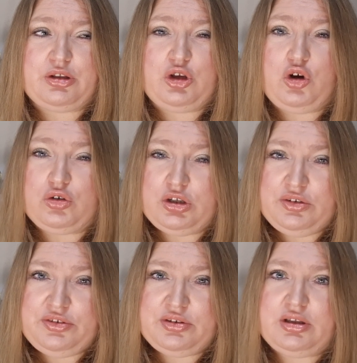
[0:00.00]

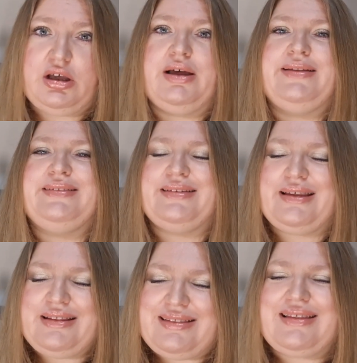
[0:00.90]
goddess, and
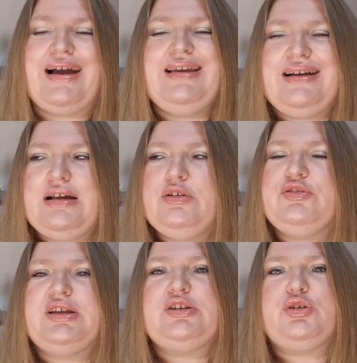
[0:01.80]
I kind of
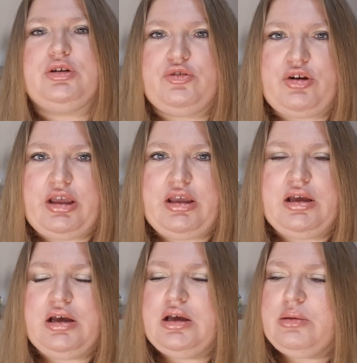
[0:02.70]
tend to agree,
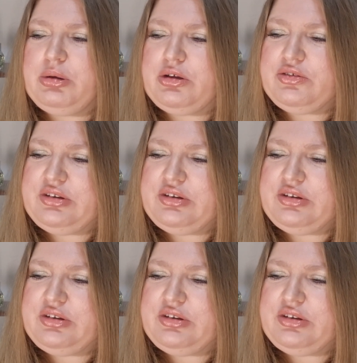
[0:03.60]
because